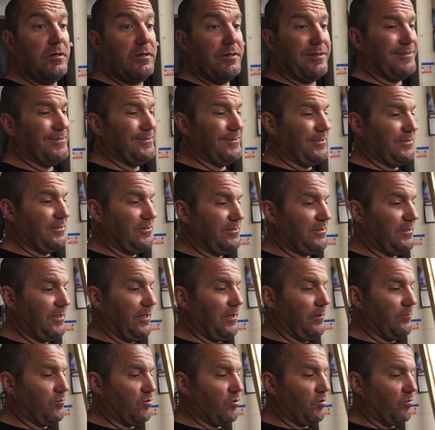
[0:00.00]
is I just need
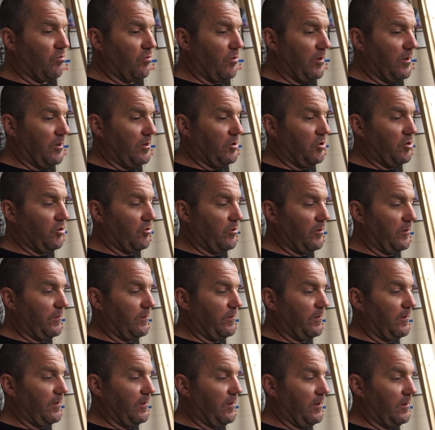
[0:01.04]
them to run during
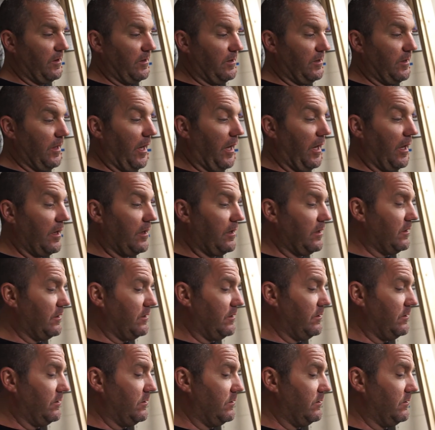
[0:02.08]
the day
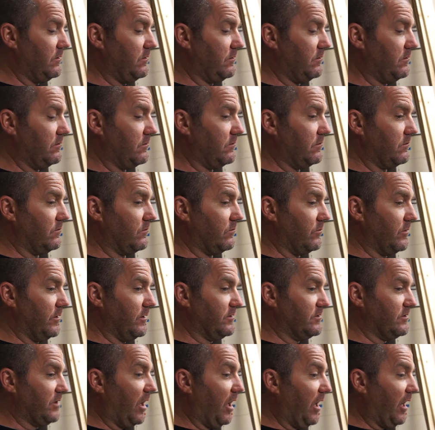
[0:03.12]
when
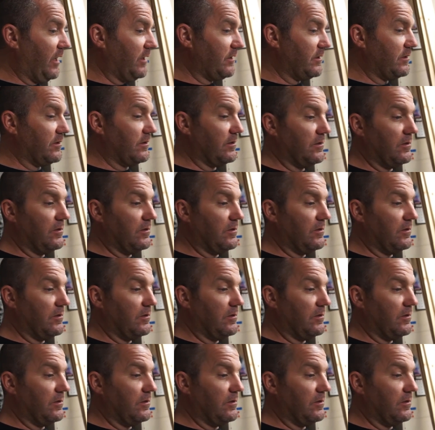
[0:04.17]
it's hot.